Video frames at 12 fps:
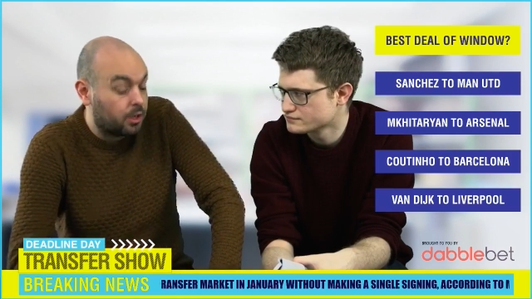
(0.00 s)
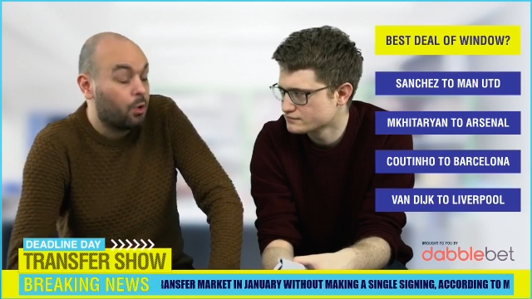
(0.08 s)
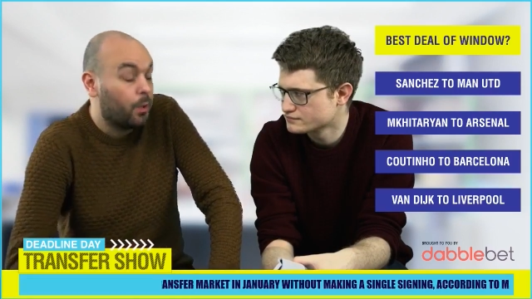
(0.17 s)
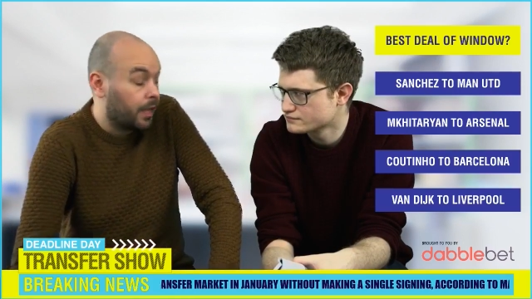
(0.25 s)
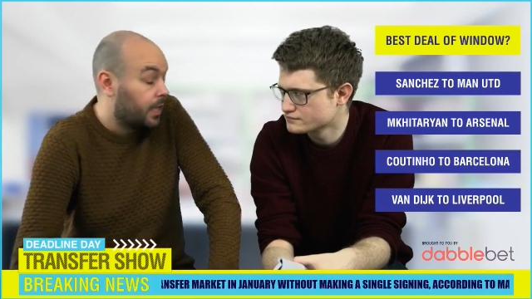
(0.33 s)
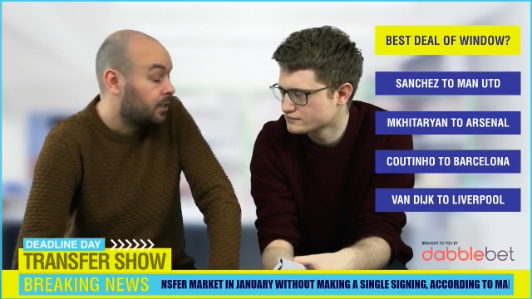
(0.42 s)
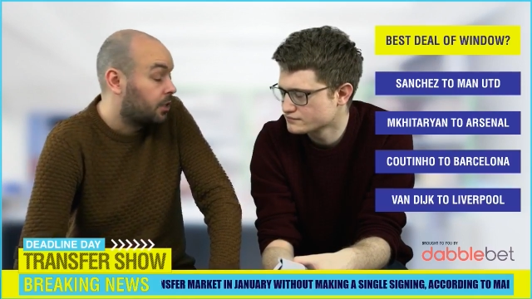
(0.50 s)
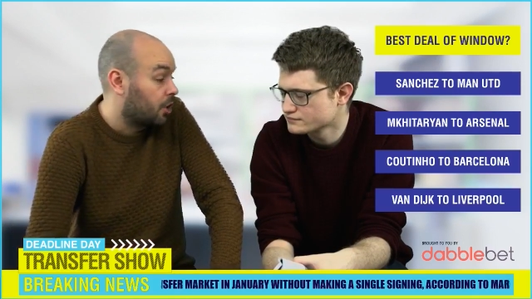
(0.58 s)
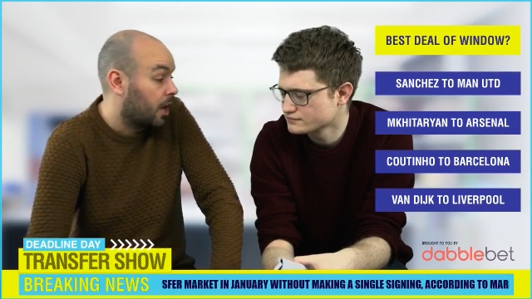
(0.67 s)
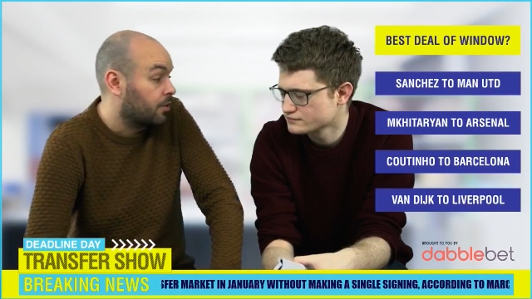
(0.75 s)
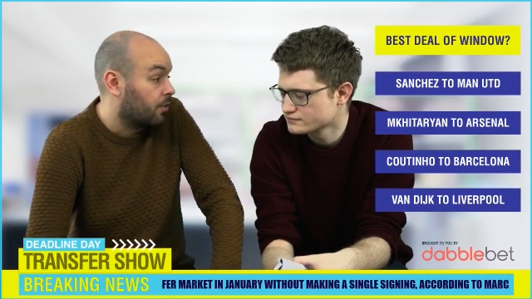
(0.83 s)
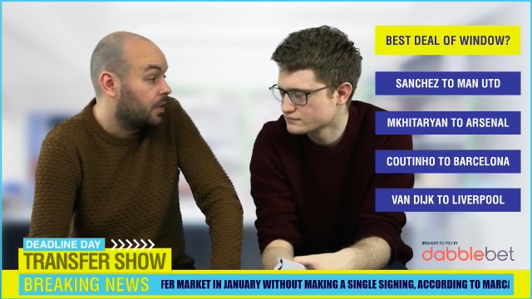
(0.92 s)
Speaker 1: Going into
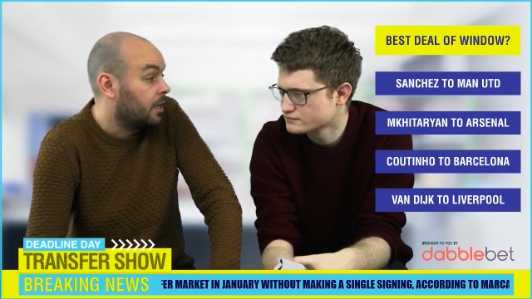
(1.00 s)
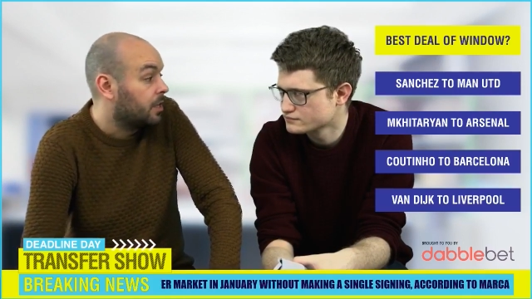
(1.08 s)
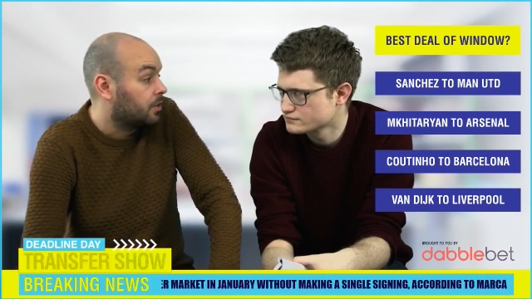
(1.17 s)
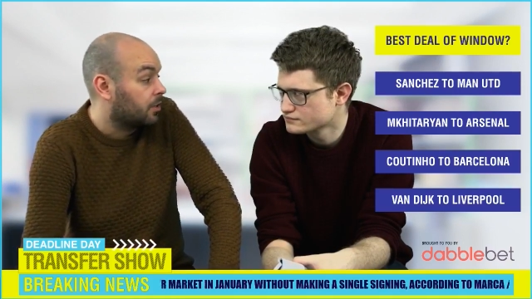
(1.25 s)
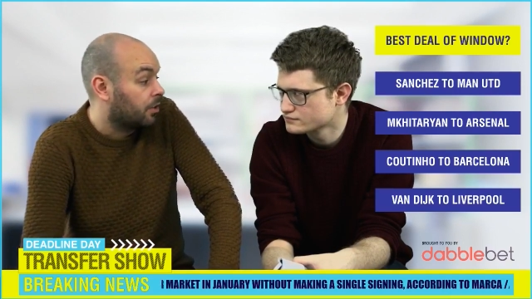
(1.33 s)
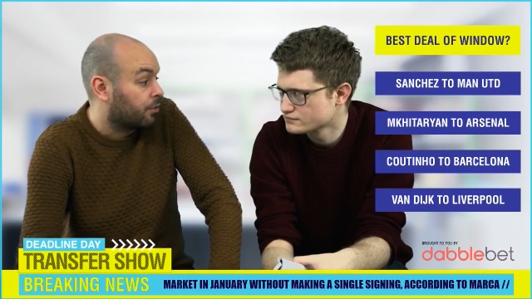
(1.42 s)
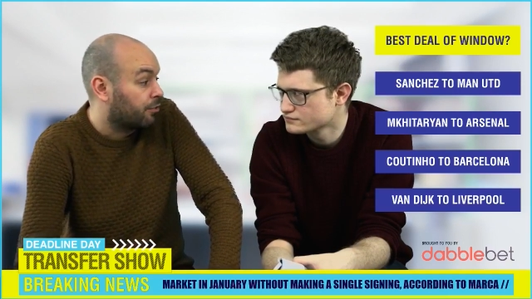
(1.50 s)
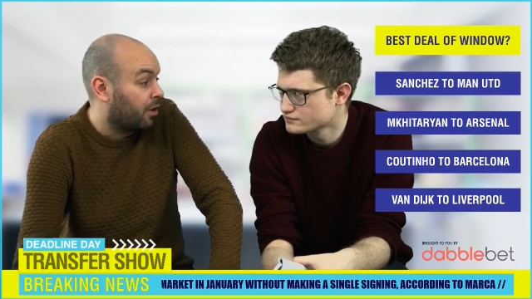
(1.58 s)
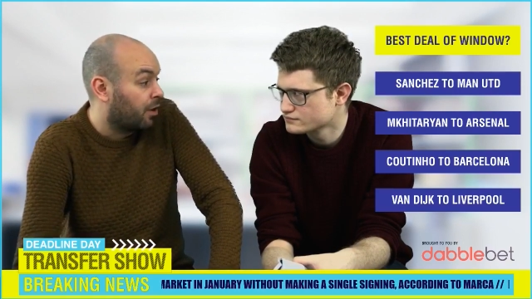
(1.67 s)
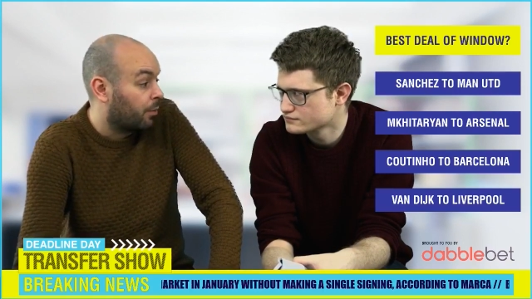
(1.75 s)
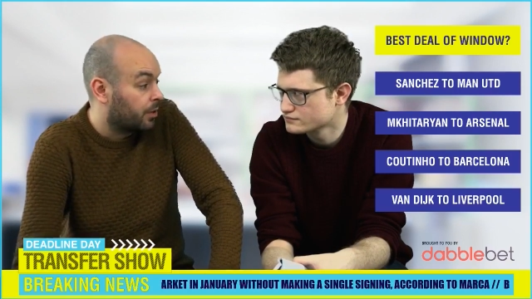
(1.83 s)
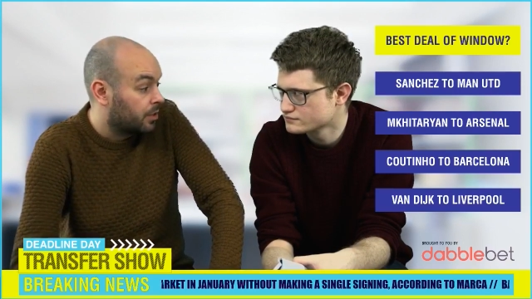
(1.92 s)
January, he needed another
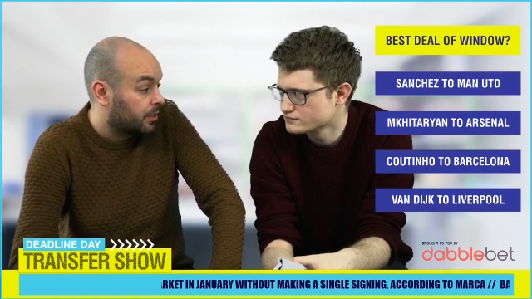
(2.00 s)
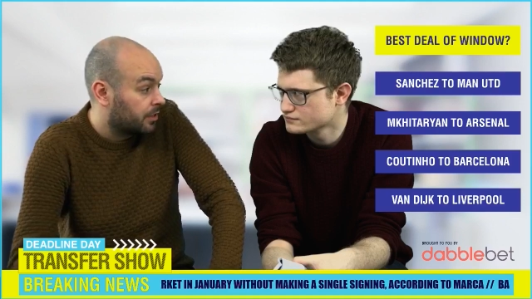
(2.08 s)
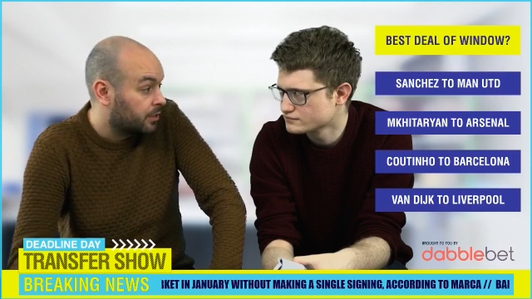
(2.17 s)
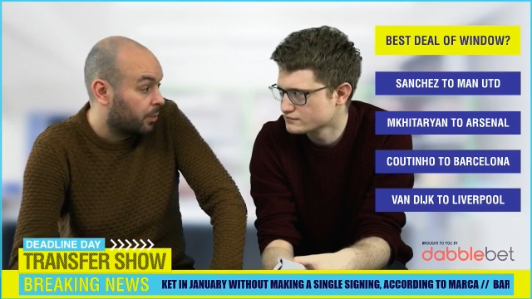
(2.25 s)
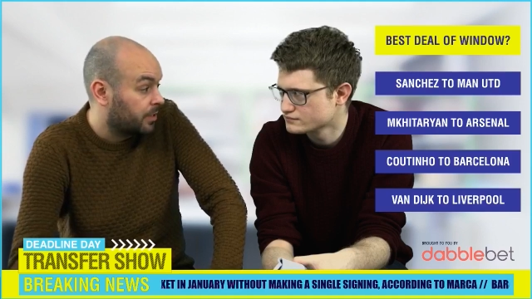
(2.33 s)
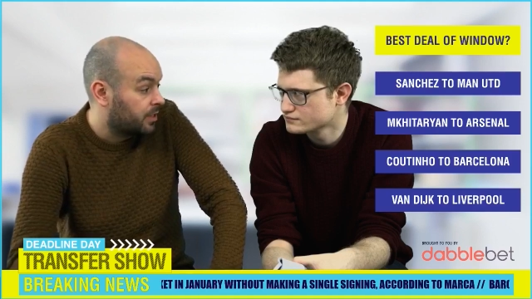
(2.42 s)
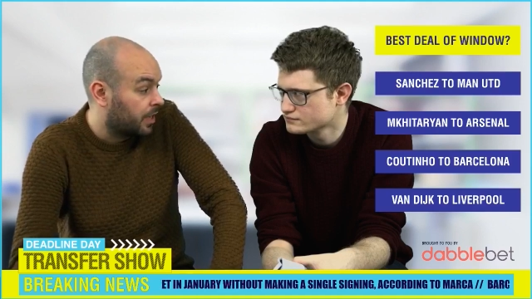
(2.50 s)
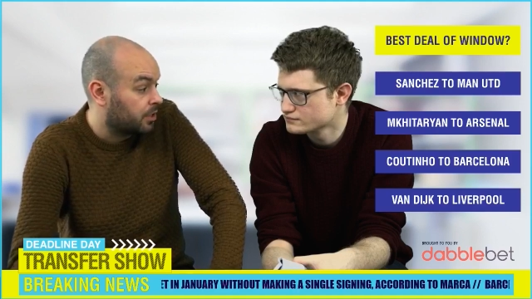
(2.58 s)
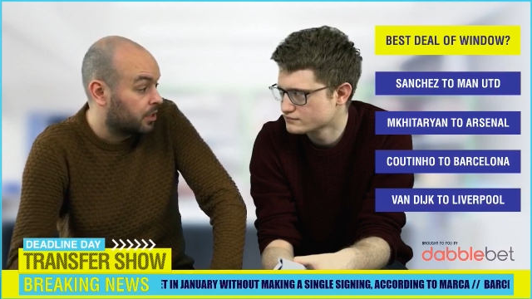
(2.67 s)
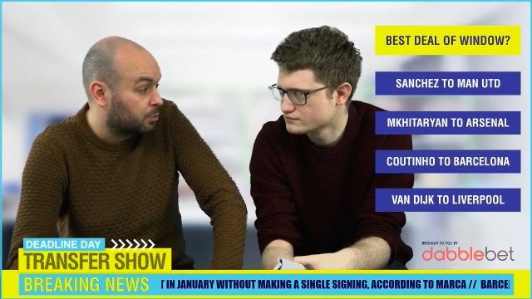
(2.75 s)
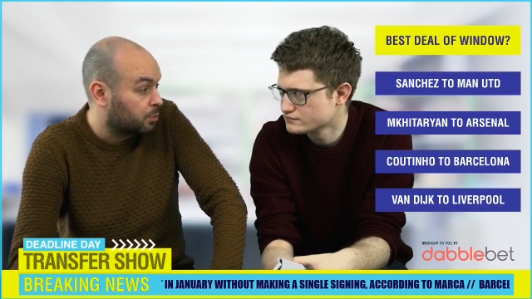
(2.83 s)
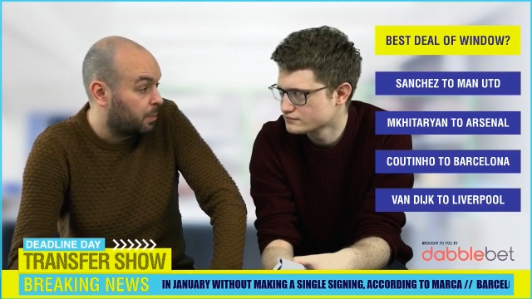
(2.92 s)
forward. That's why
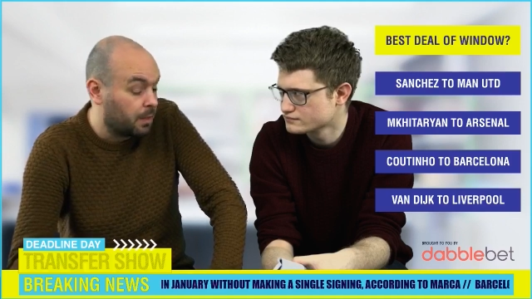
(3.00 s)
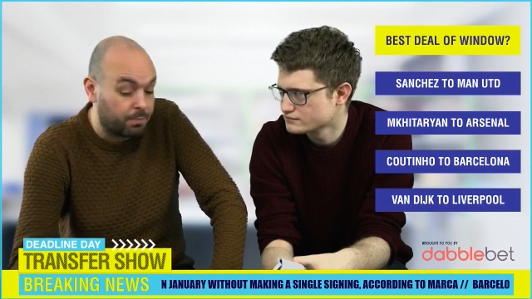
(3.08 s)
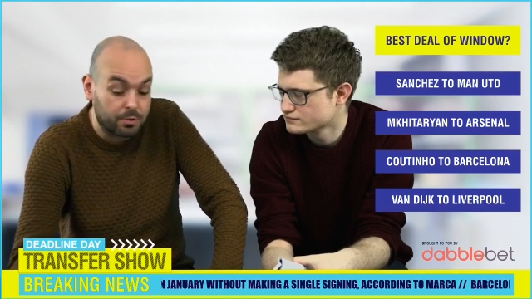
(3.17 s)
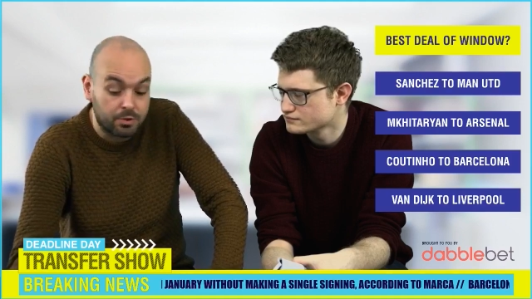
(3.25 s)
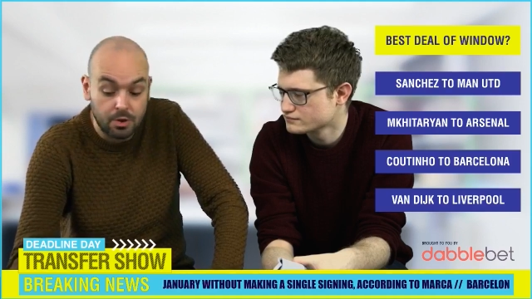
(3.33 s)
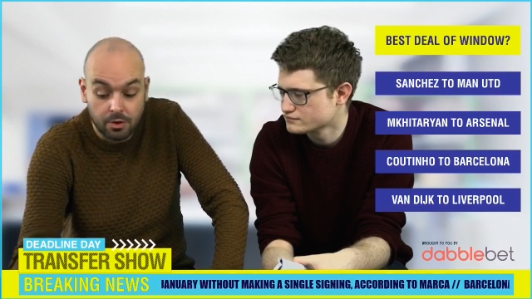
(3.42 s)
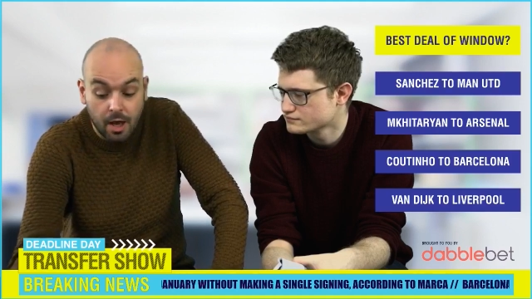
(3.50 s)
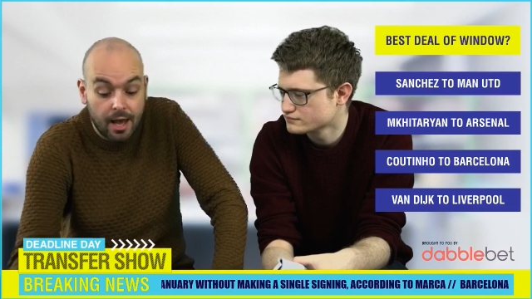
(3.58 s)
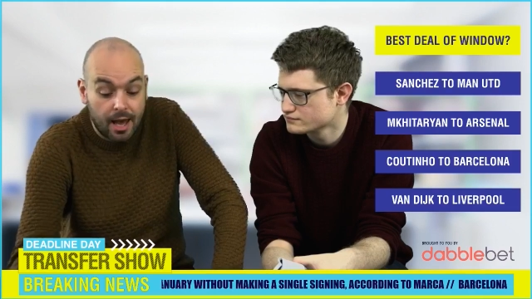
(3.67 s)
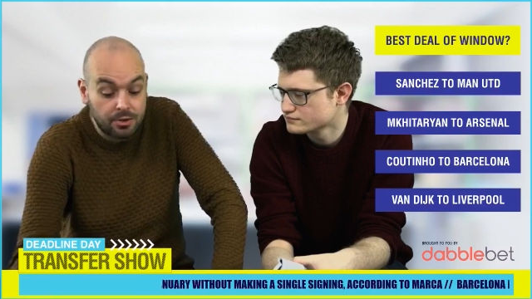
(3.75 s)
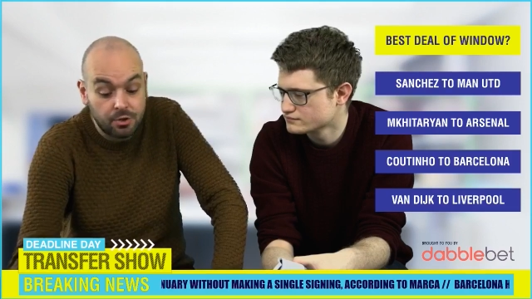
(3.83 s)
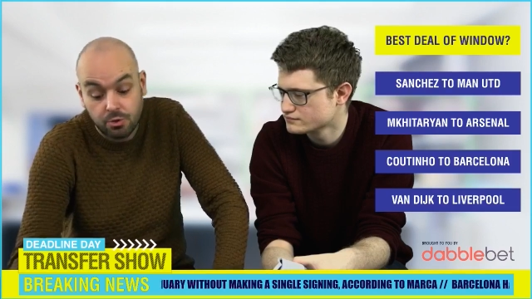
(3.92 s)
Sanchez was being pursued.
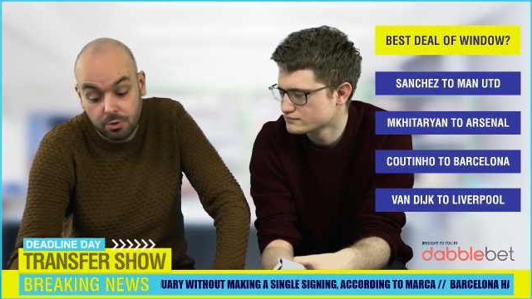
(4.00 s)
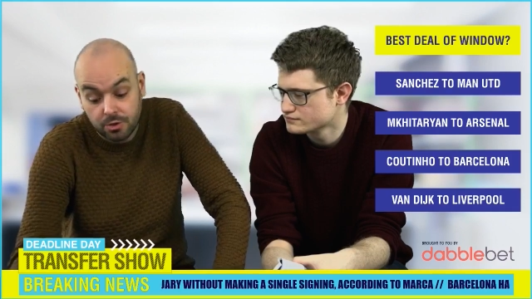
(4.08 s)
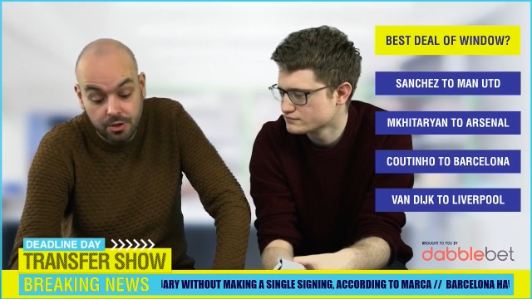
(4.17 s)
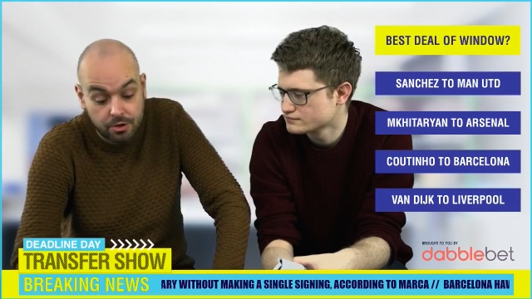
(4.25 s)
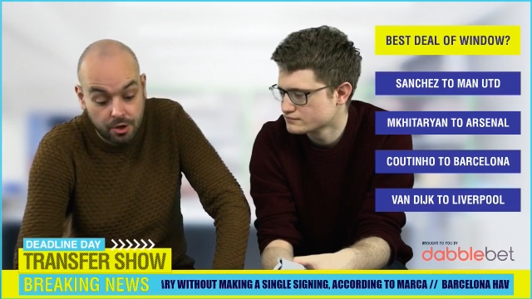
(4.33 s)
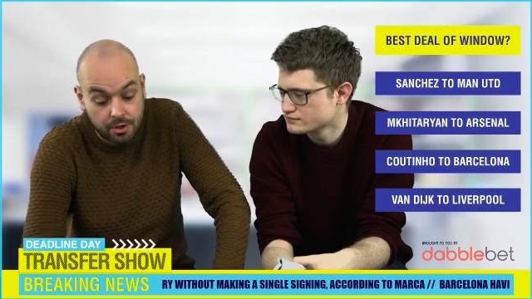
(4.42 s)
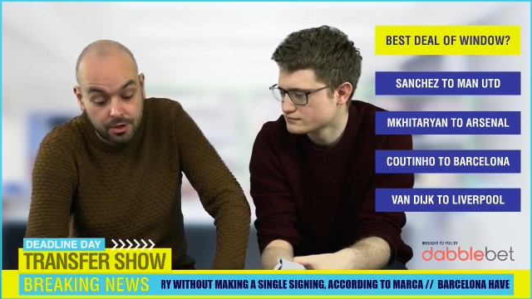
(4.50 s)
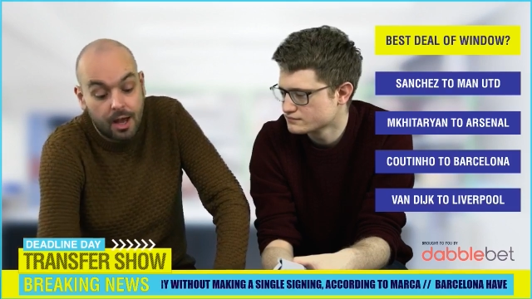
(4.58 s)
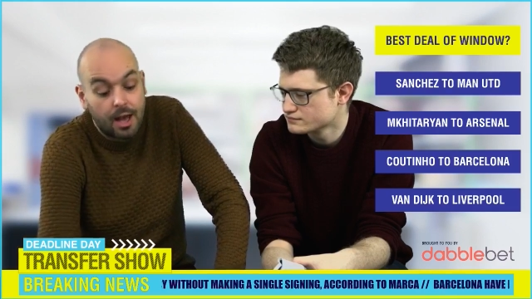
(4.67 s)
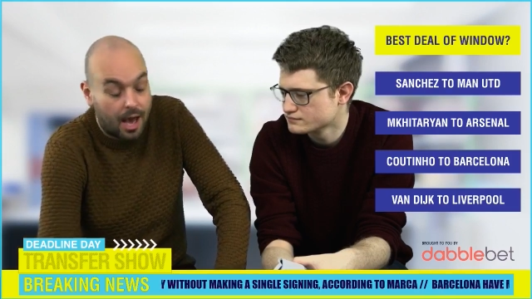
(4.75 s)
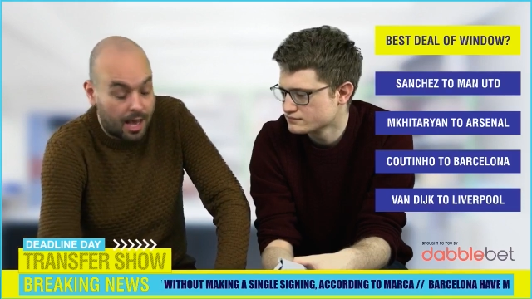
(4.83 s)
Jesus was injured,